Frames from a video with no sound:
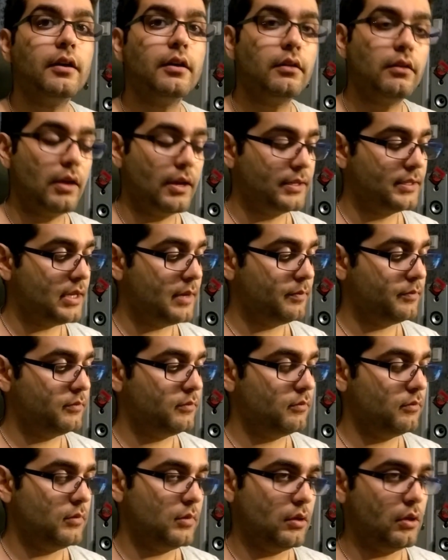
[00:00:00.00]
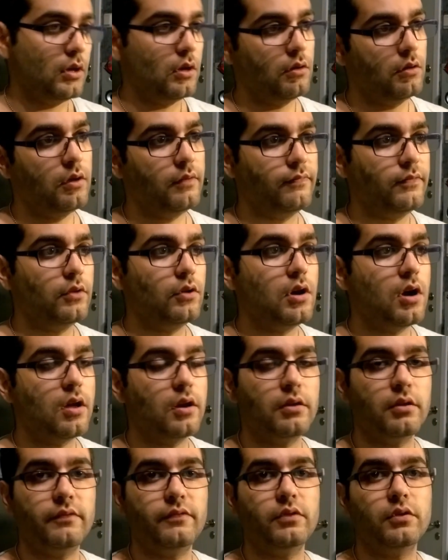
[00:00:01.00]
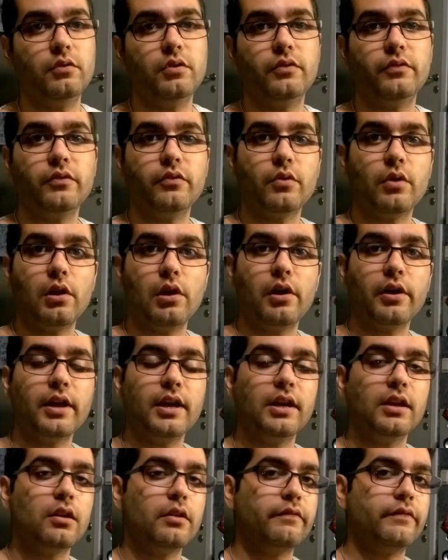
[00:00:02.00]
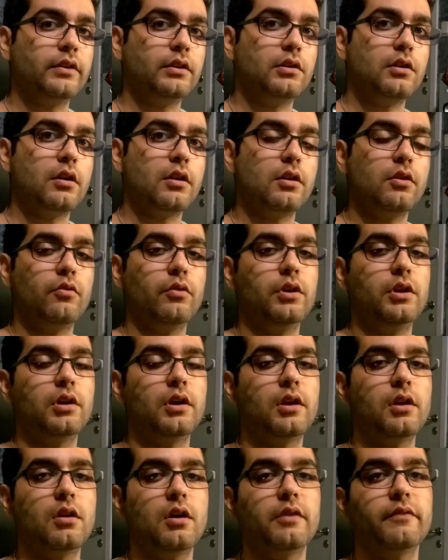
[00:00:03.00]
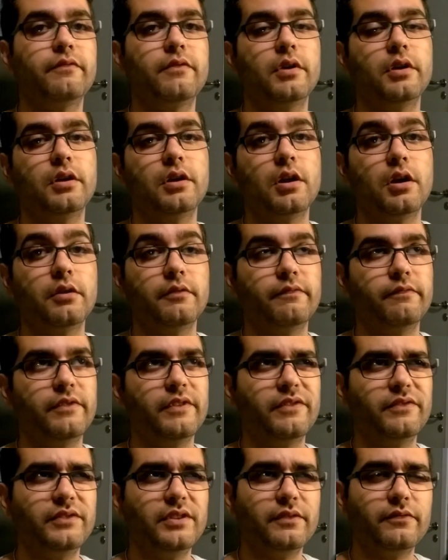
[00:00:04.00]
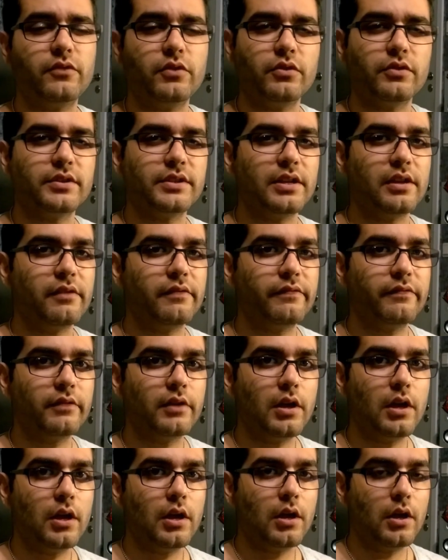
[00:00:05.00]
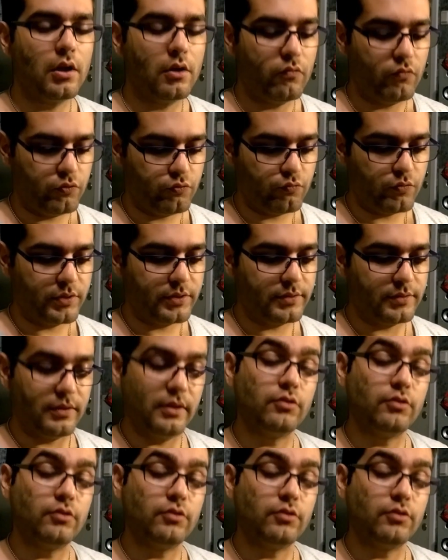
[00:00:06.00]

Except if you were lucky enough and got a Nokia 950 for yourself, which was the